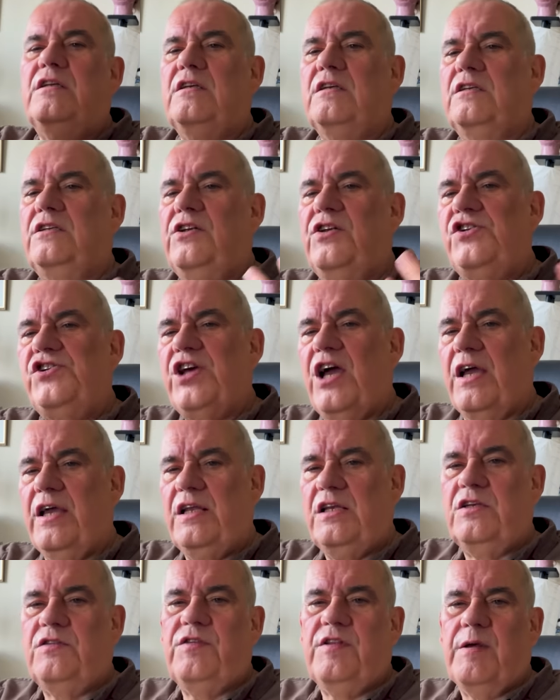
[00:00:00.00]
to
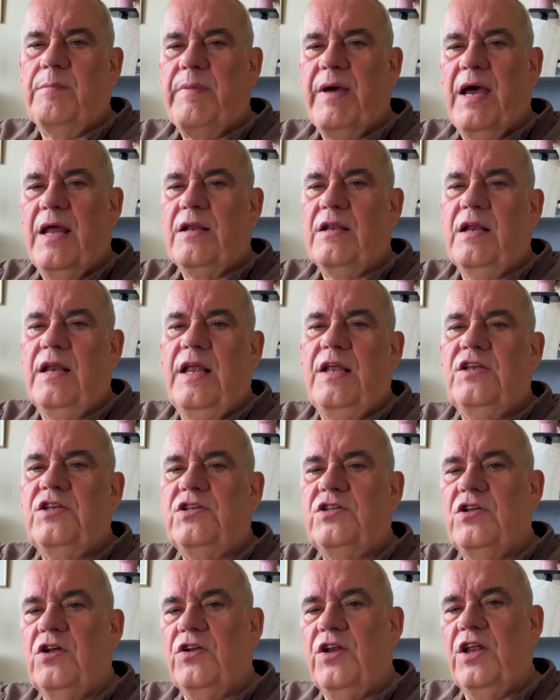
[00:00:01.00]
change for the band and it
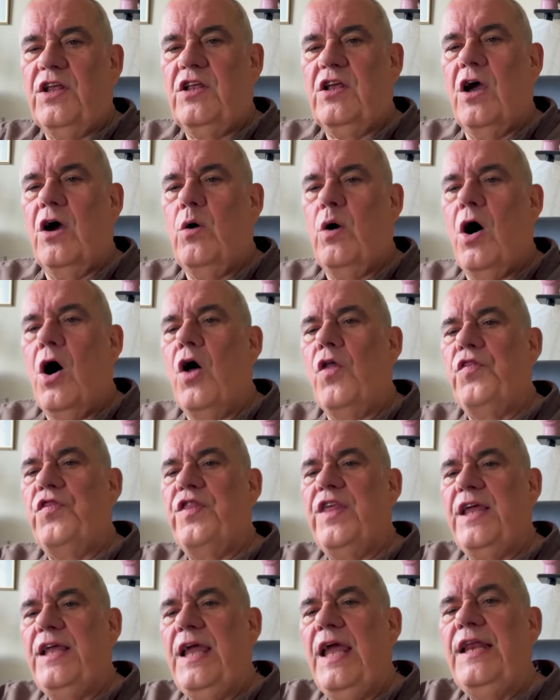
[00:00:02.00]
started to go on
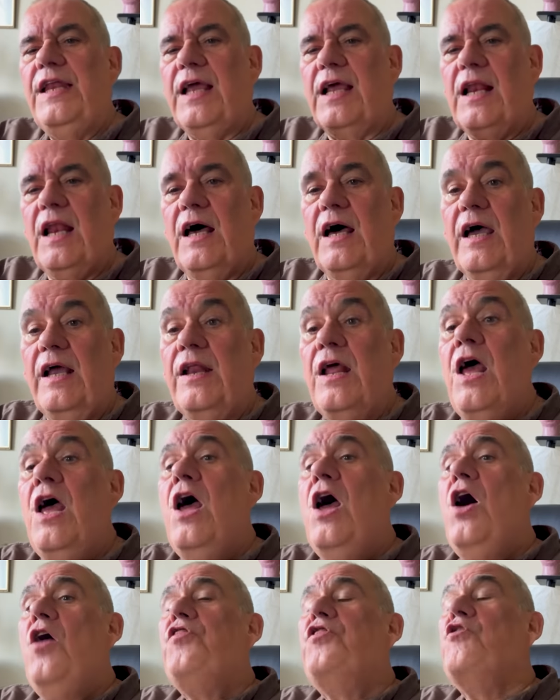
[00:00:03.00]
the decline.
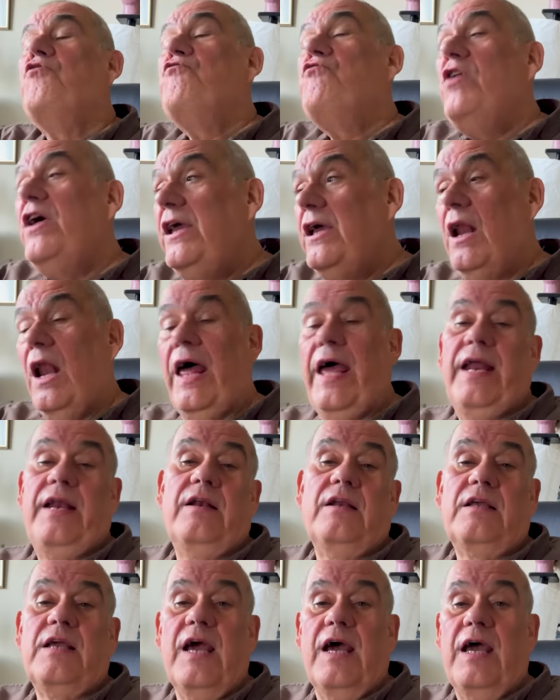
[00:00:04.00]
The real
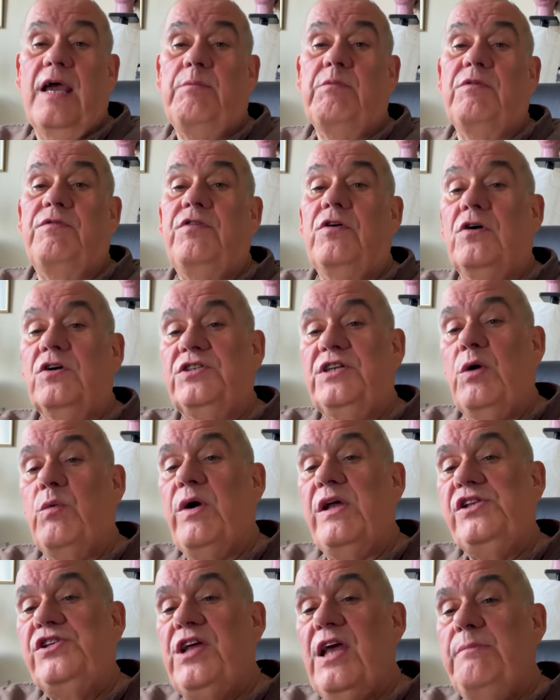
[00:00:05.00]
end came, unfortunately,
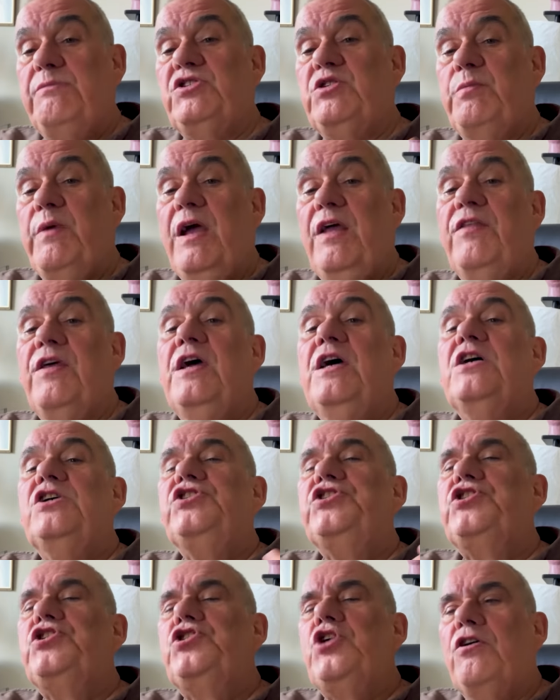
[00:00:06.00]
when Tim Smith
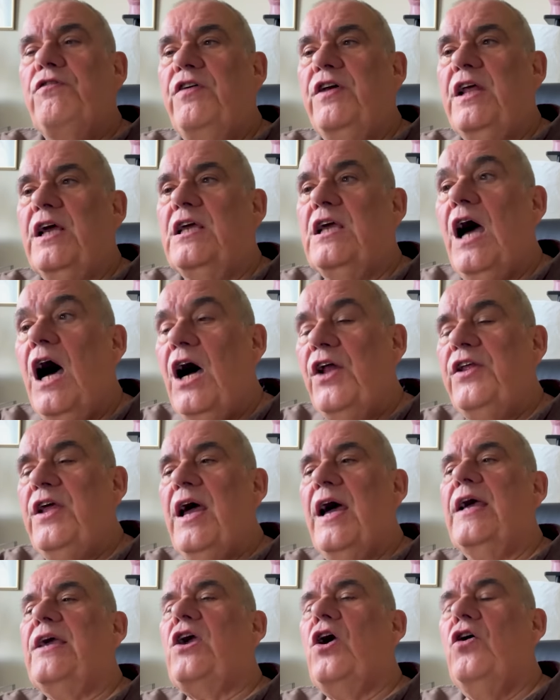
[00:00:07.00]
suffered a
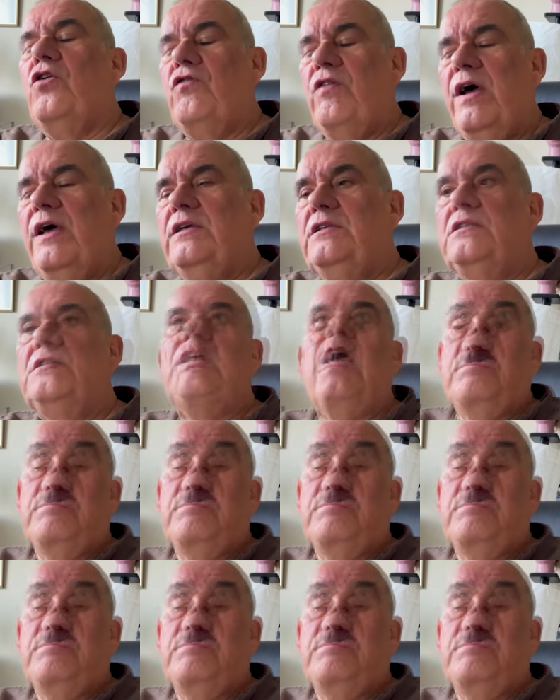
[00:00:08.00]
cardiac arrest,